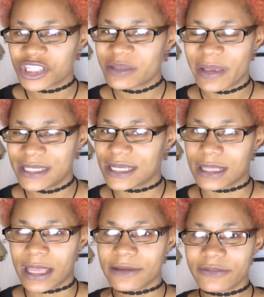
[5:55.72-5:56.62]
just
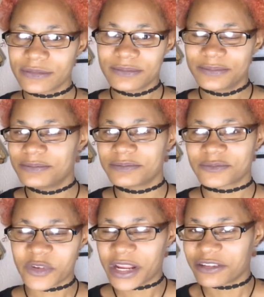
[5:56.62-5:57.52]
basic life,
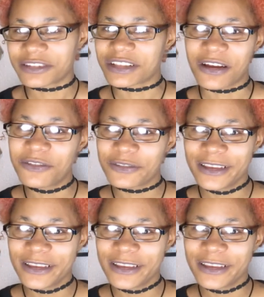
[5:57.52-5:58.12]
regular stuff.